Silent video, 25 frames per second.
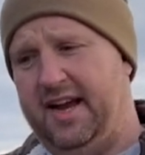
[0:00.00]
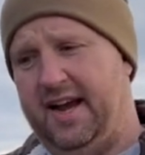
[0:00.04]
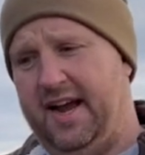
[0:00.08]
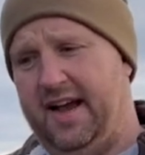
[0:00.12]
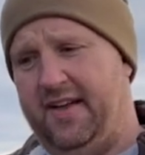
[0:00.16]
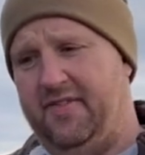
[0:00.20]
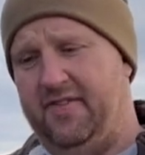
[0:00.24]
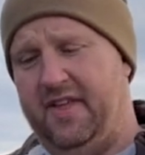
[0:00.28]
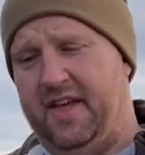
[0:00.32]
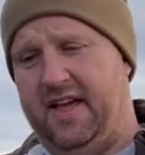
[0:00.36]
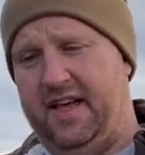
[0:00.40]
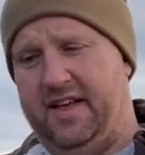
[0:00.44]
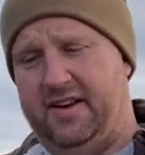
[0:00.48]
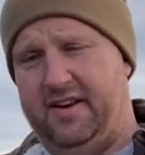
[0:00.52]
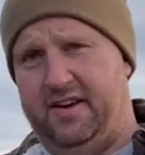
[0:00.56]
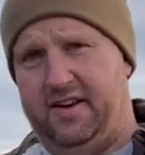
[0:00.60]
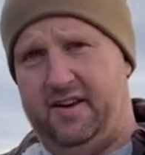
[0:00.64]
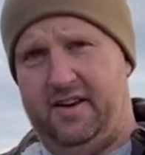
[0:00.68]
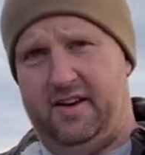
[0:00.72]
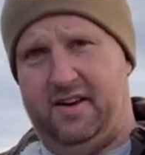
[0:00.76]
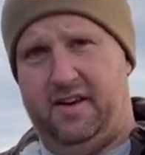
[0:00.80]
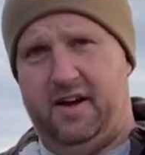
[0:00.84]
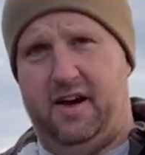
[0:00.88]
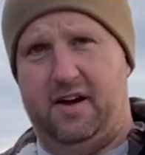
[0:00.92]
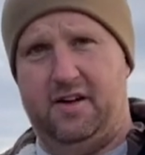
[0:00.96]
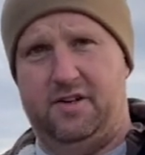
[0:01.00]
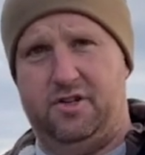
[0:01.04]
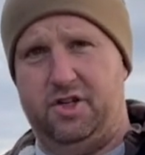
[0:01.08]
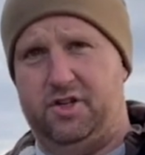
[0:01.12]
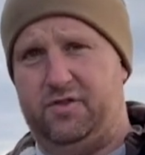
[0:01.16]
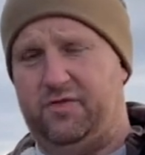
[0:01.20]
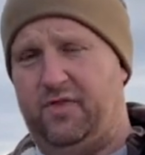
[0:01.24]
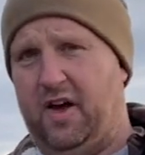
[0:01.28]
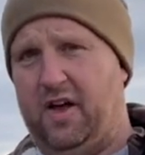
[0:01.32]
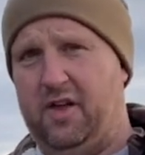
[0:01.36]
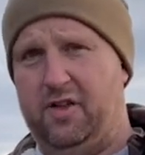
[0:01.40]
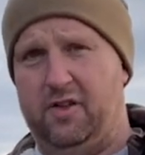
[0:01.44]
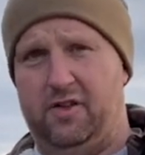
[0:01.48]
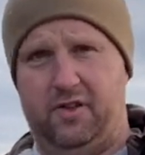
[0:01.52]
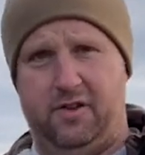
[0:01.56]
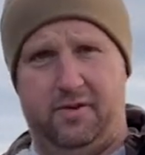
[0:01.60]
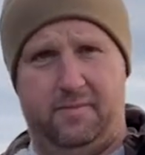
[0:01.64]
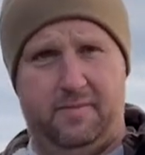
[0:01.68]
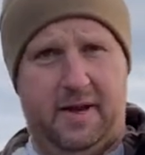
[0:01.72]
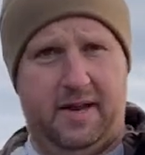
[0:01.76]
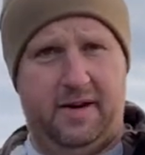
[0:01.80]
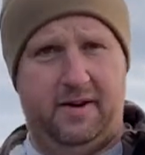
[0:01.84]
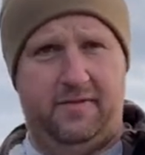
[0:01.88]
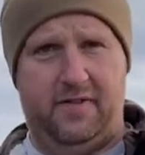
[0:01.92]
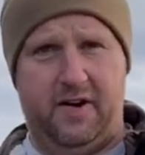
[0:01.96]
and then just follow
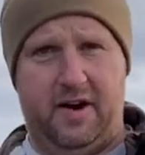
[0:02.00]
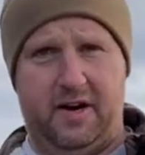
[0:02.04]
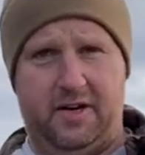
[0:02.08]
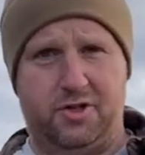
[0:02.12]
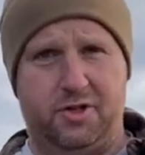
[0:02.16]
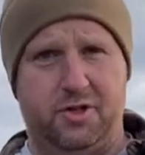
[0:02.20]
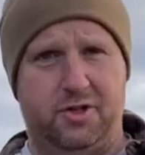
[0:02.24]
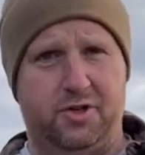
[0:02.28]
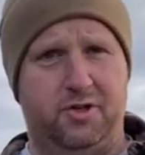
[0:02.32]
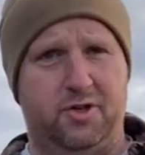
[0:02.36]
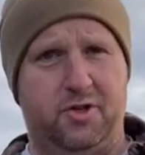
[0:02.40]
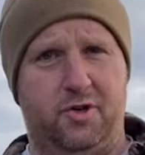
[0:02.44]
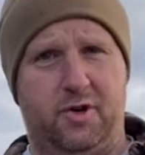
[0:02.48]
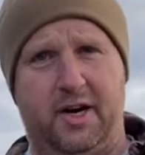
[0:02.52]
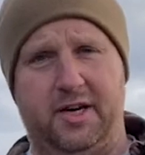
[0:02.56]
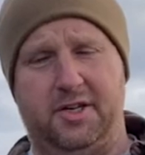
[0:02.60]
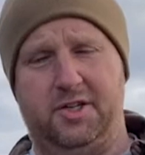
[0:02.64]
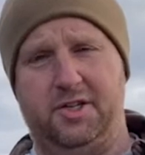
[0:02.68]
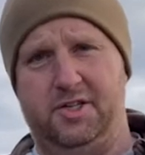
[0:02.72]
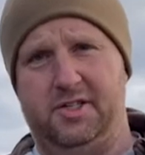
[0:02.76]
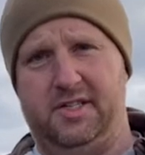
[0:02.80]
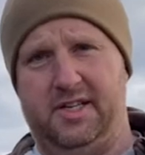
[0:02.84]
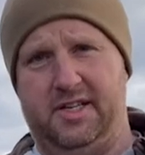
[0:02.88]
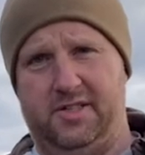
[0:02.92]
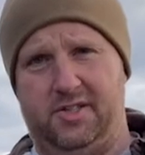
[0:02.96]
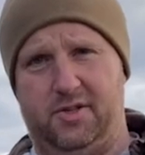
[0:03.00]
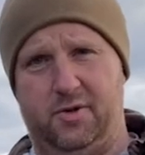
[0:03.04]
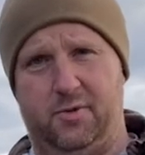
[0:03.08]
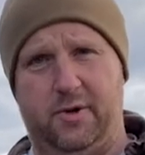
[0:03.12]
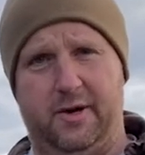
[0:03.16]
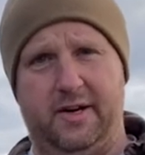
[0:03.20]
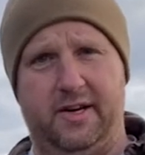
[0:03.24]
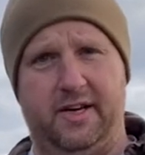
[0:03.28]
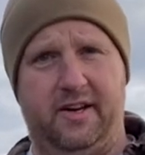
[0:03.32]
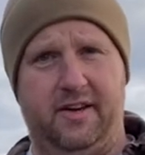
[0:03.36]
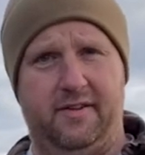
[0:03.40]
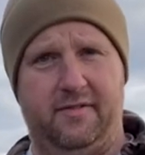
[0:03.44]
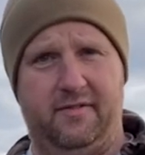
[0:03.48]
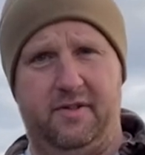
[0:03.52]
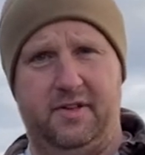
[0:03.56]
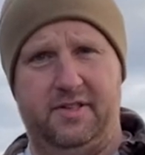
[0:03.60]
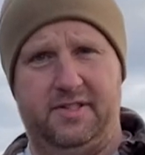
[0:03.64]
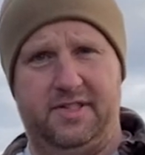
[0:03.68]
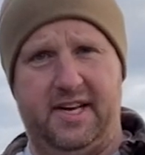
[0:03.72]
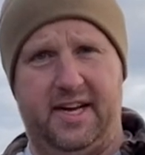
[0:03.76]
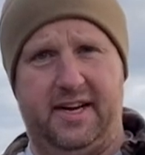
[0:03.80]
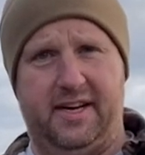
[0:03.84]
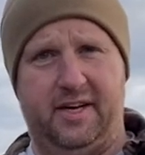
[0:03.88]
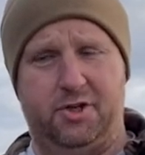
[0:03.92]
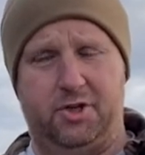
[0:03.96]
the manufacturer's directions as to when to give the
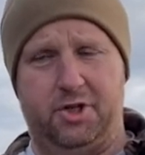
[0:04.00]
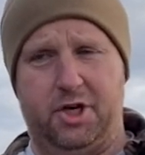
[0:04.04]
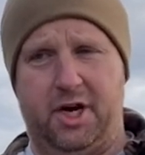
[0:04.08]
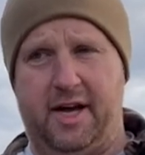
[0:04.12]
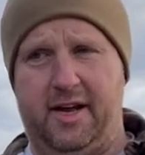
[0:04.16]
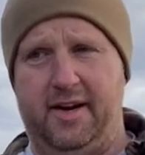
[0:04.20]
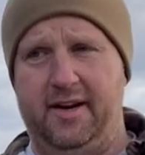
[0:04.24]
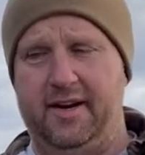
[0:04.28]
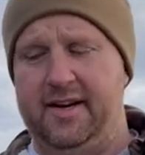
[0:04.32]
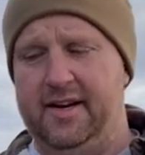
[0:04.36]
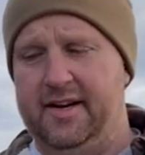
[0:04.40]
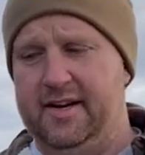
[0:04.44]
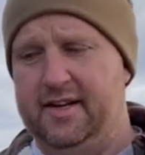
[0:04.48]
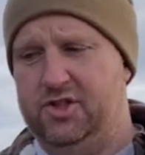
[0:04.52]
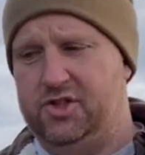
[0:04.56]
second shot.